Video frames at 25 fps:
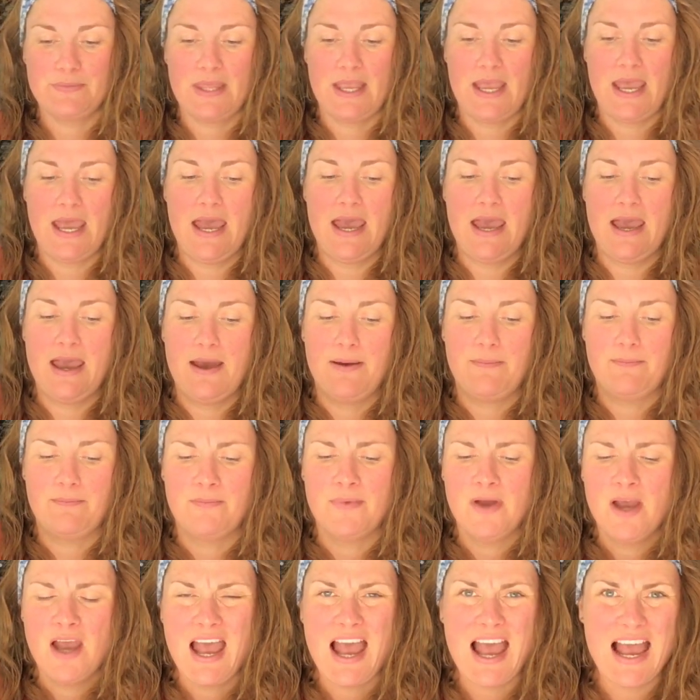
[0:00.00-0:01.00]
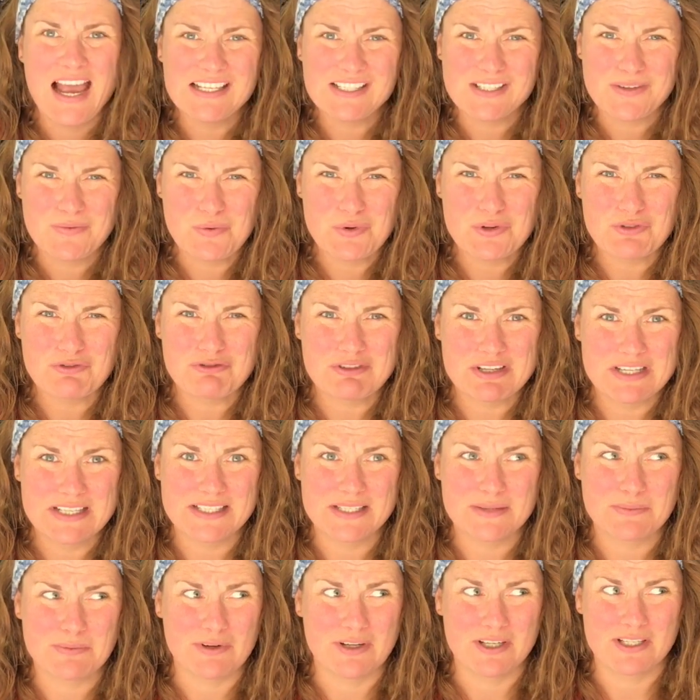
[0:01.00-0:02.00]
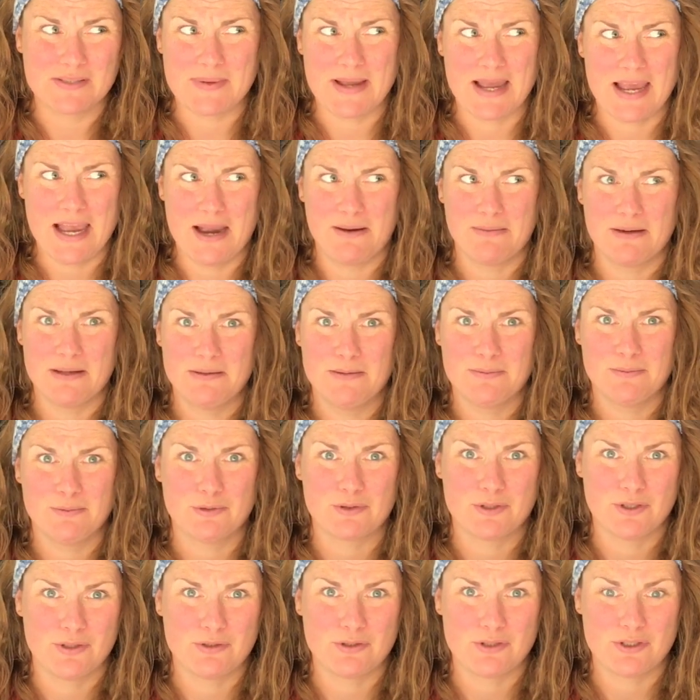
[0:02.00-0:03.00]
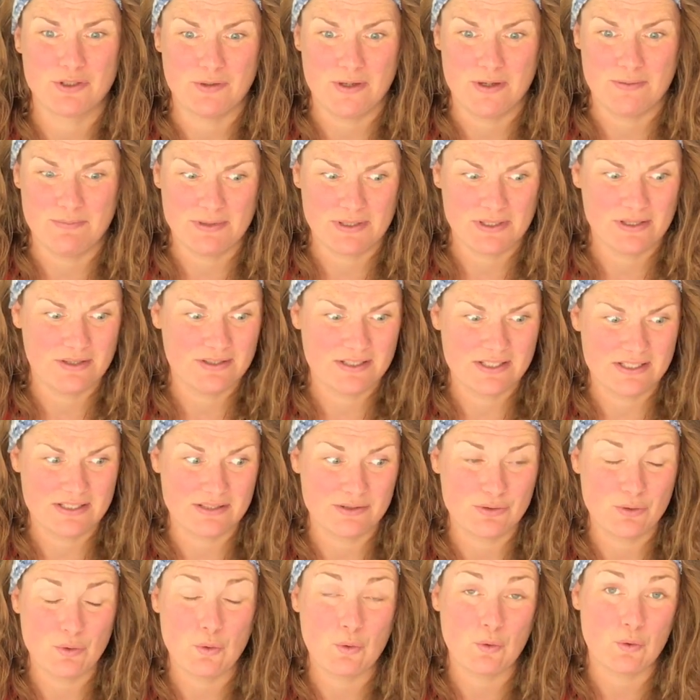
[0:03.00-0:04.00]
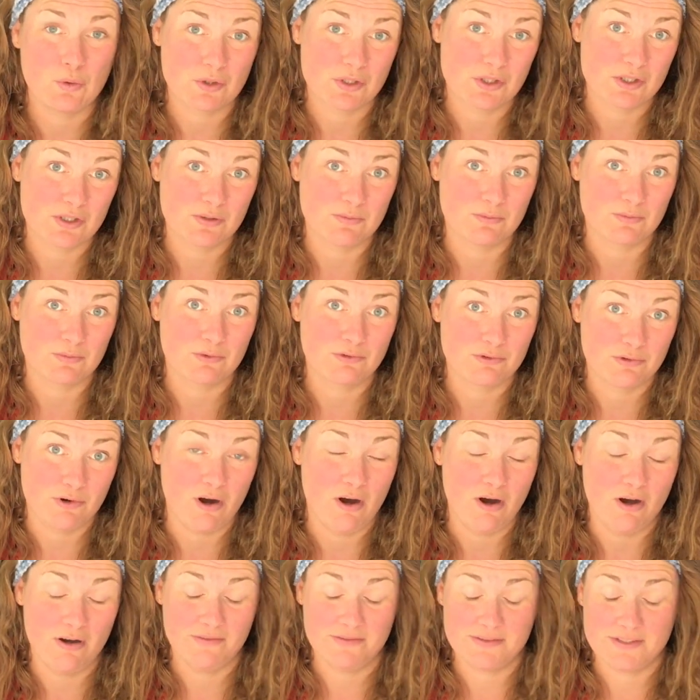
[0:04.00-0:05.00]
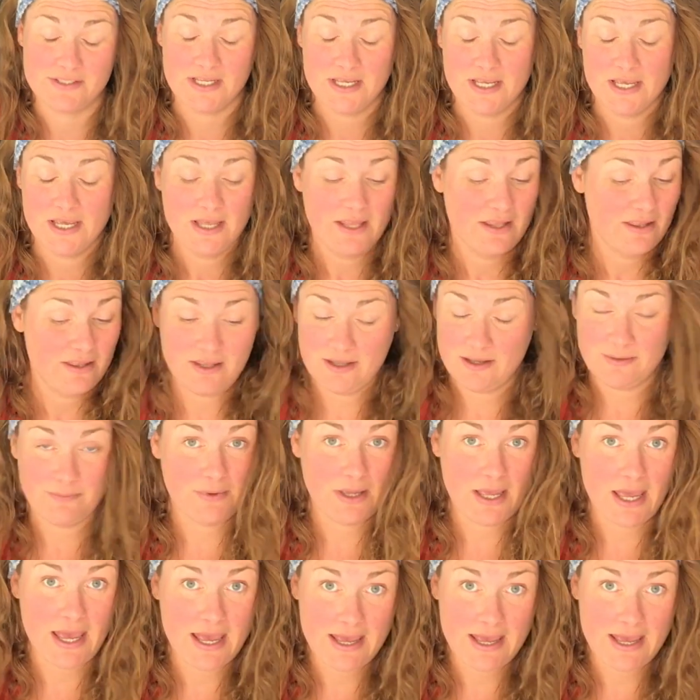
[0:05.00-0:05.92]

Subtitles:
Actually, I'm always really surprised about how many people don't do it, because it's an awesome craft that